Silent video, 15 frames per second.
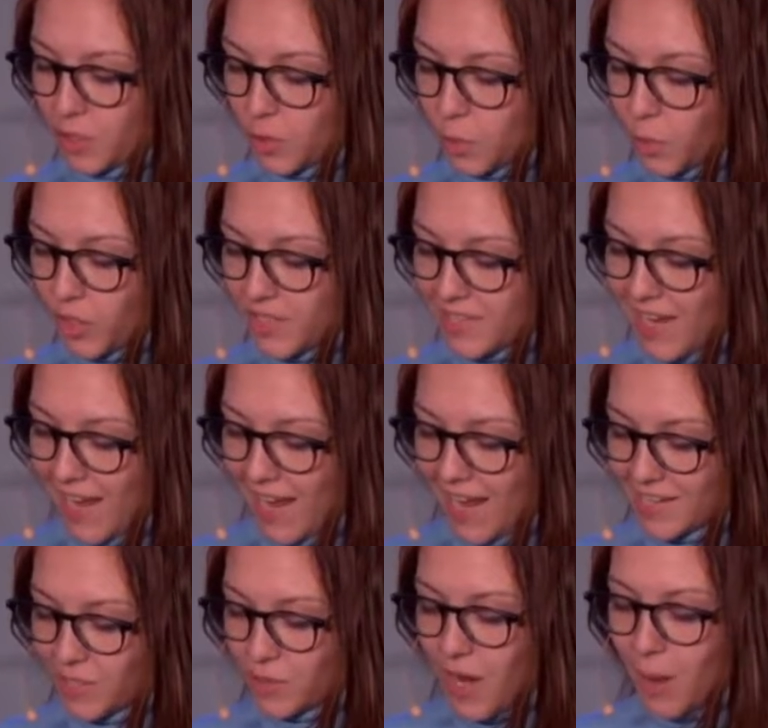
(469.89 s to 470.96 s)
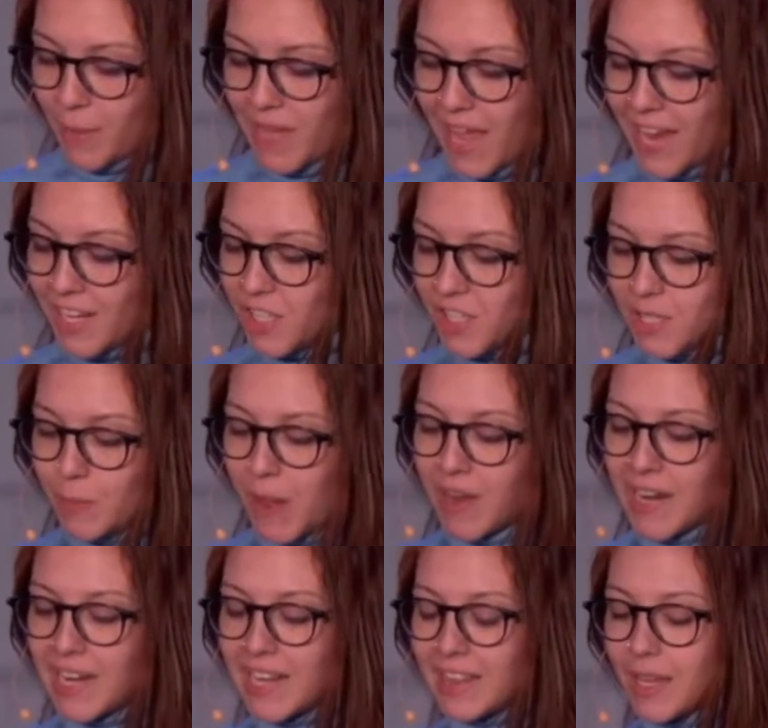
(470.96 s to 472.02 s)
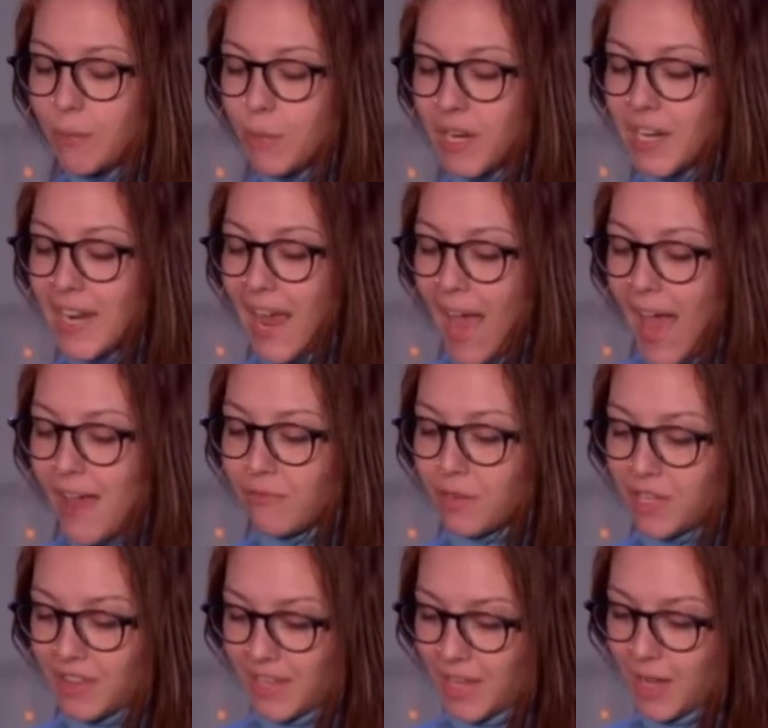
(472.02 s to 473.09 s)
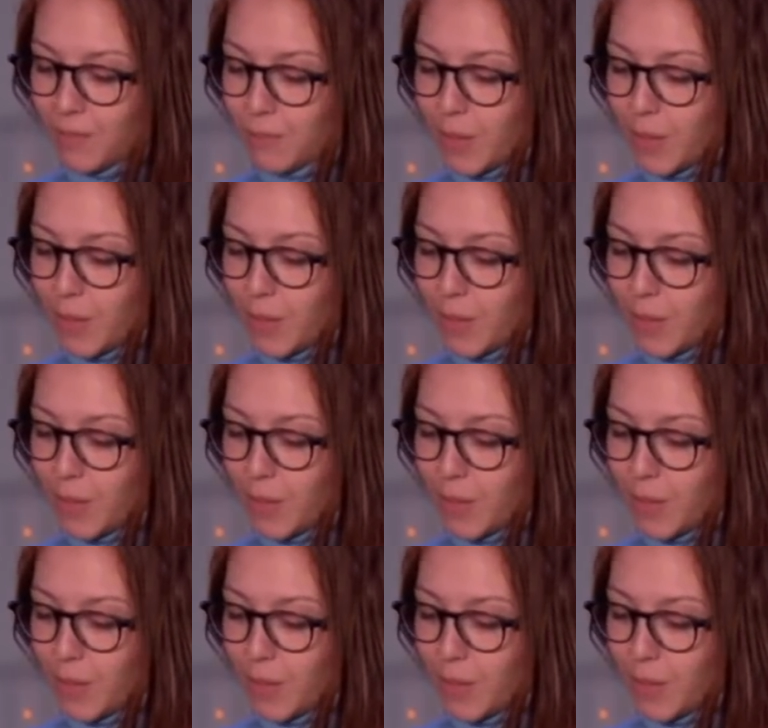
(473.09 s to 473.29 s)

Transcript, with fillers: The Lord is at hand. Do not be anxious about anything, but in everything,